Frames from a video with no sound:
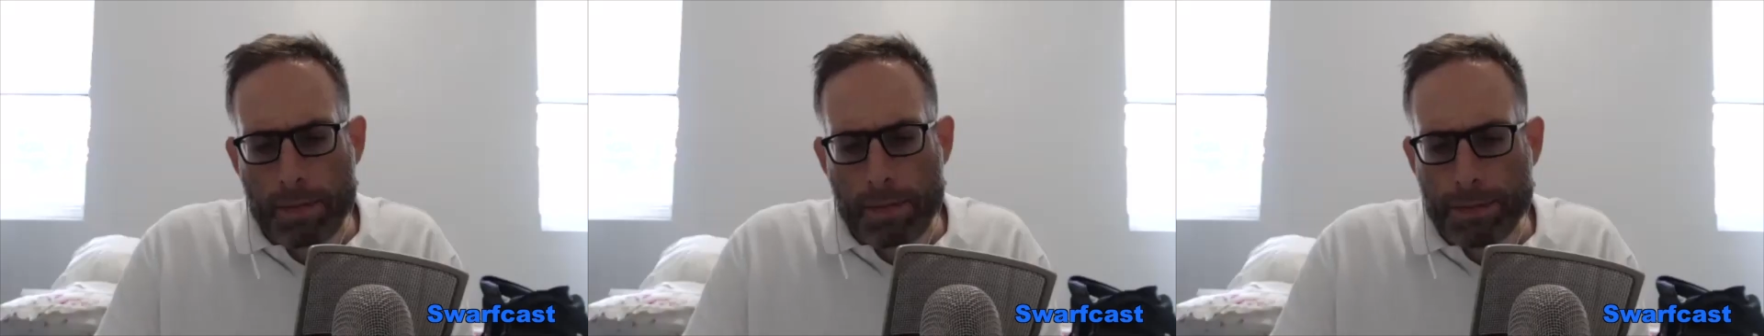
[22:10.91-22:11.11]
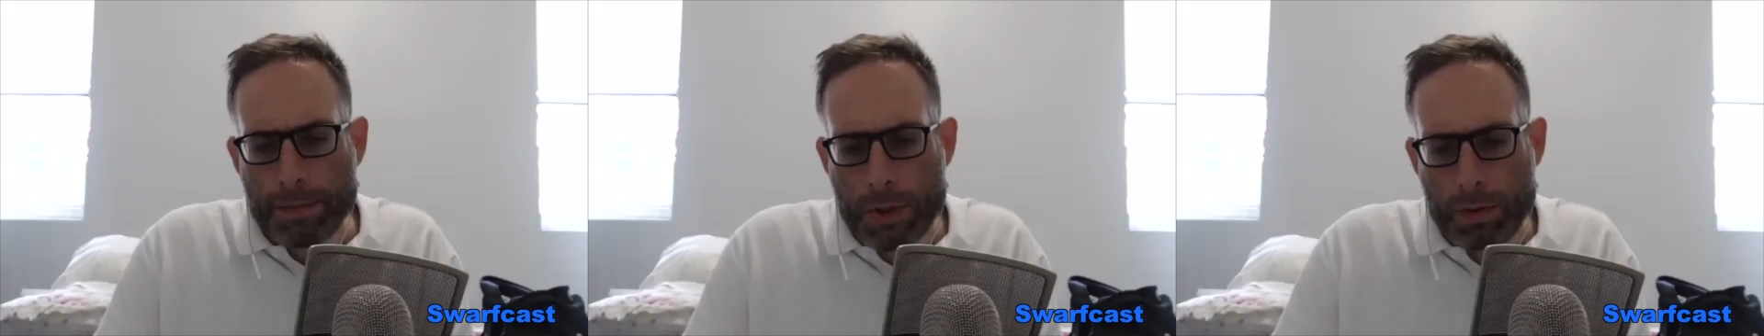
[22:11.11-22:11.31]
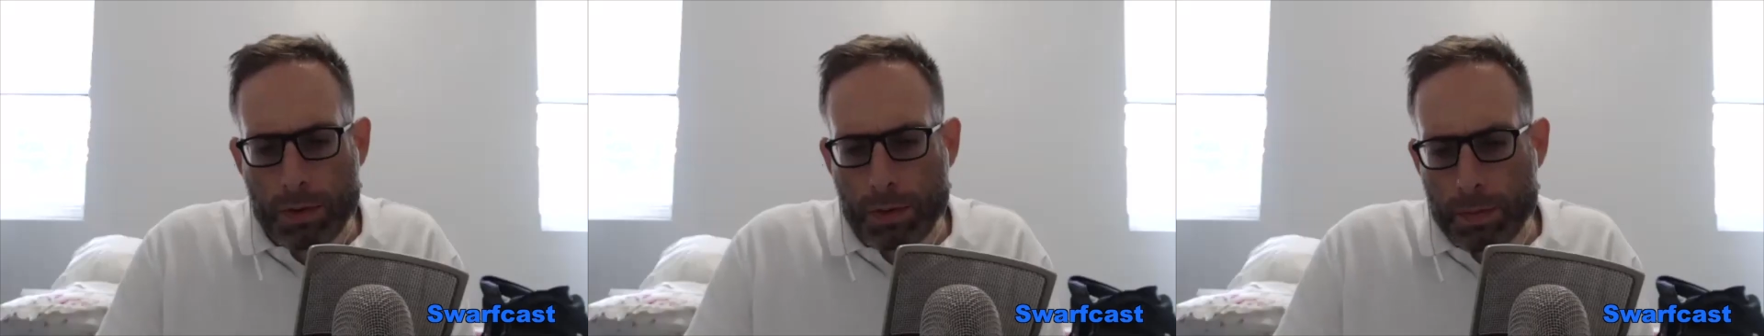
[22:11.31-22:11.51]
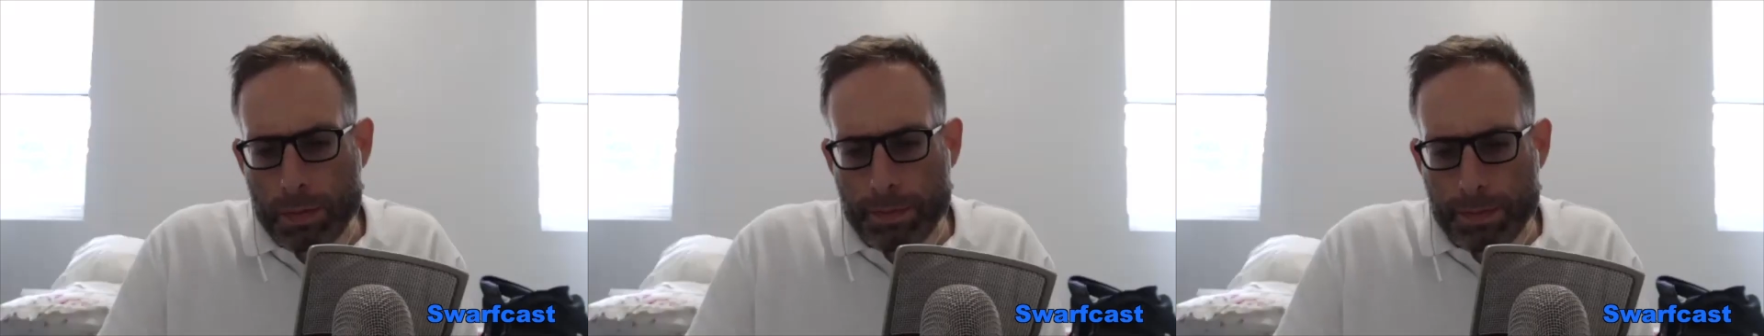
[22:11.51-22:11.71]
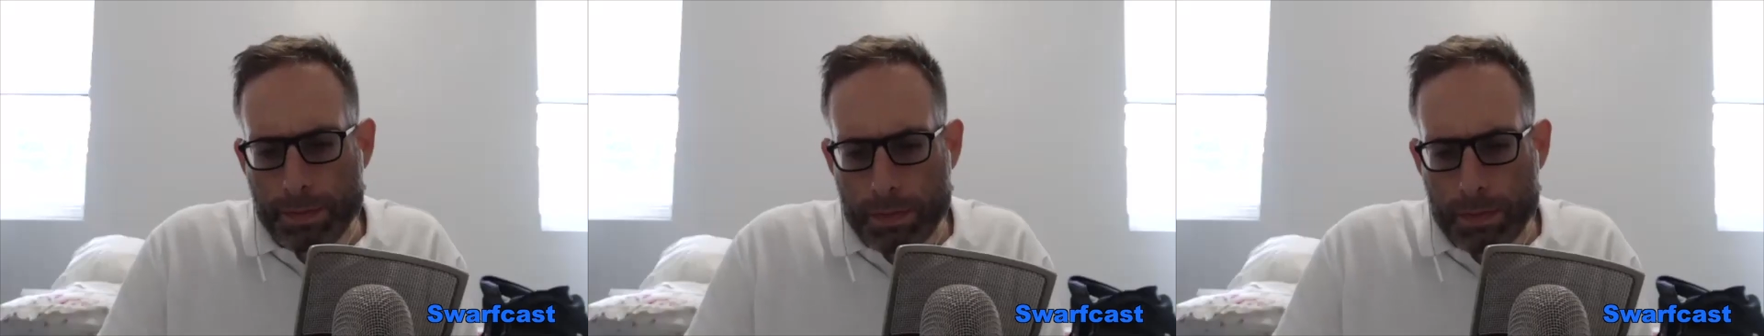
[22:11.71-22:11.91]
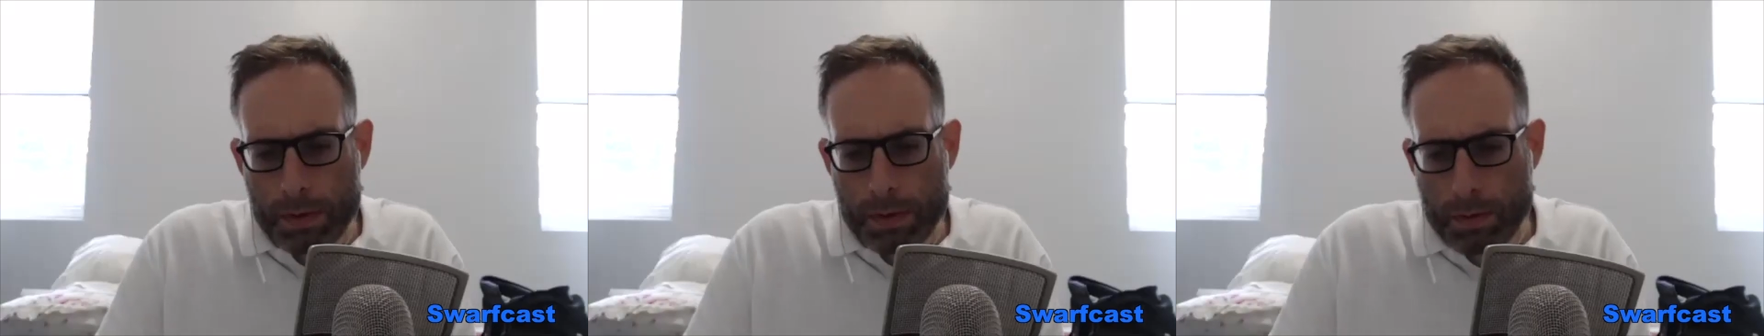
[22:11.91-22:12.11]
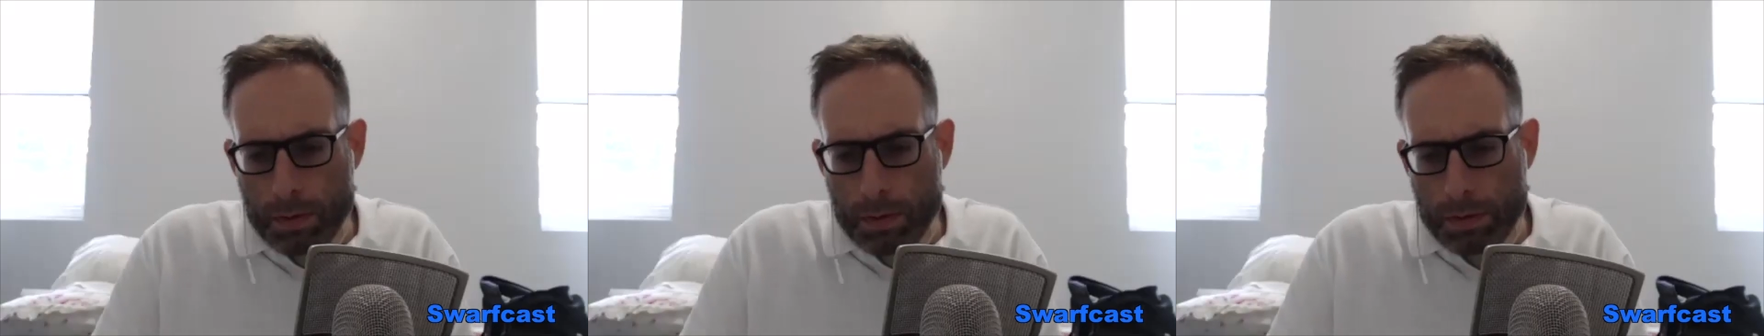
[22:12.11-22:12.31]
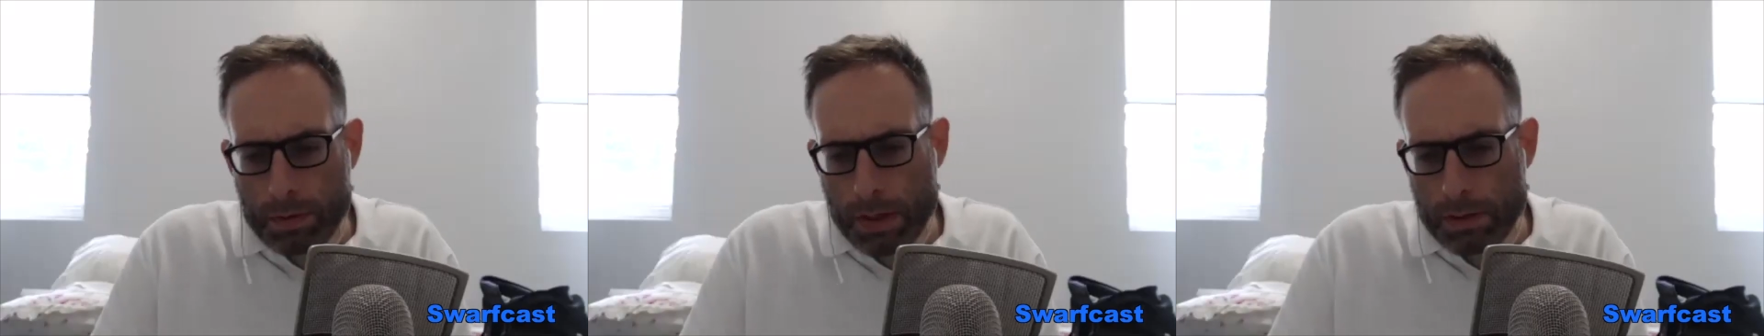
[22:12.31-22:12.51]
do
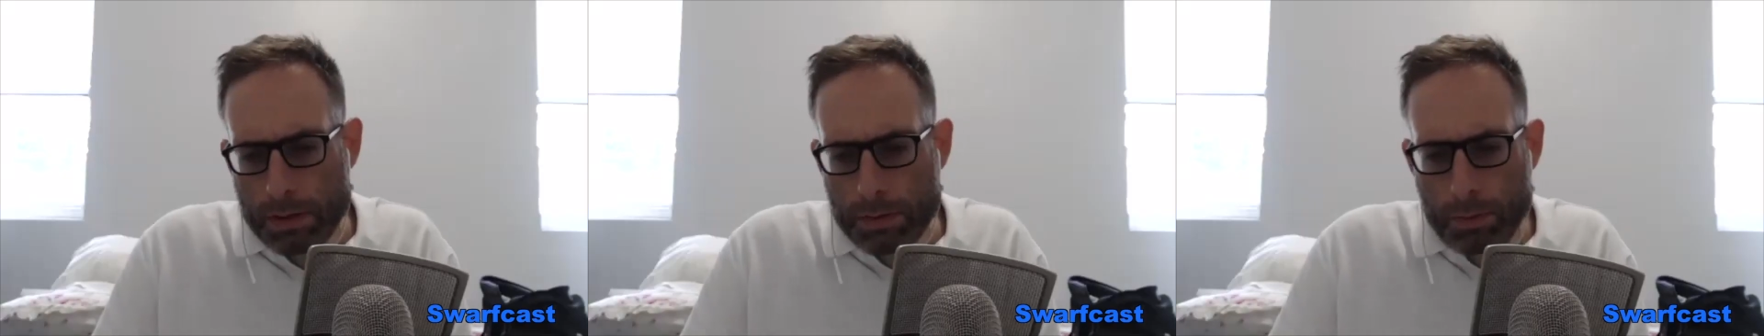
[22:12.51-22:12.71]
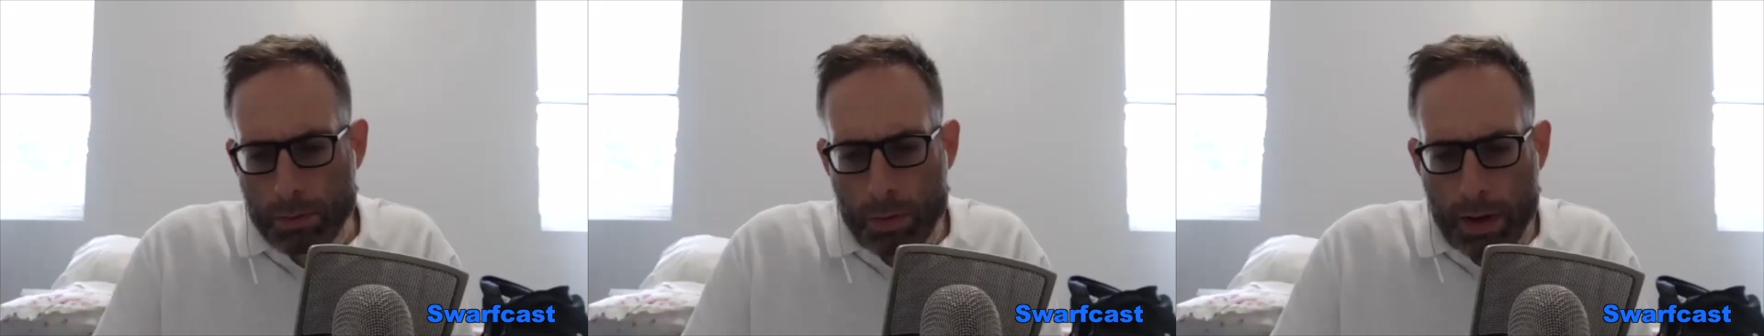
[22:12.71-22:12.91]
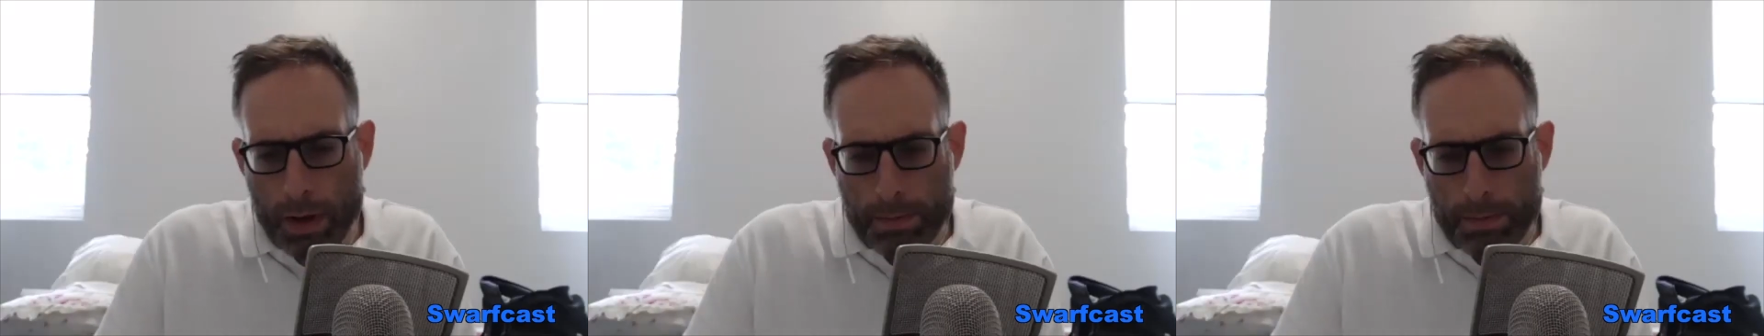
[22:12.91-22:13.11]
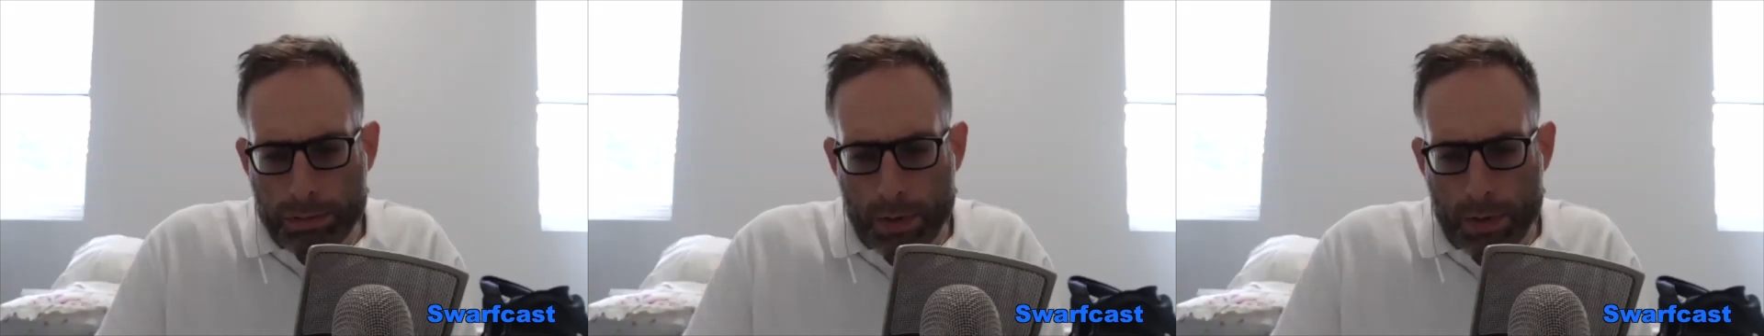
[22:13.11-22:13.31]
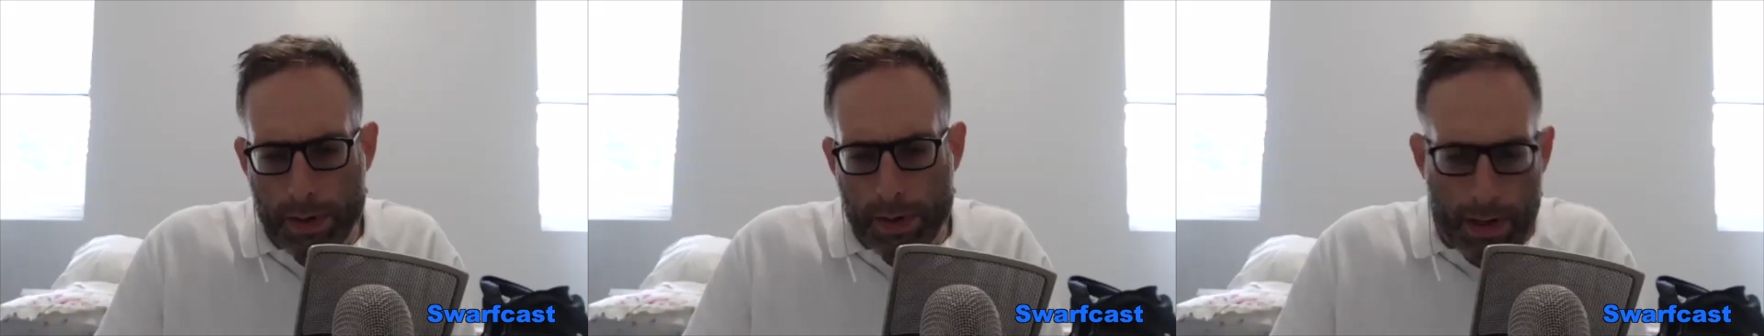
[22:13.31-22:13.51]
does one employee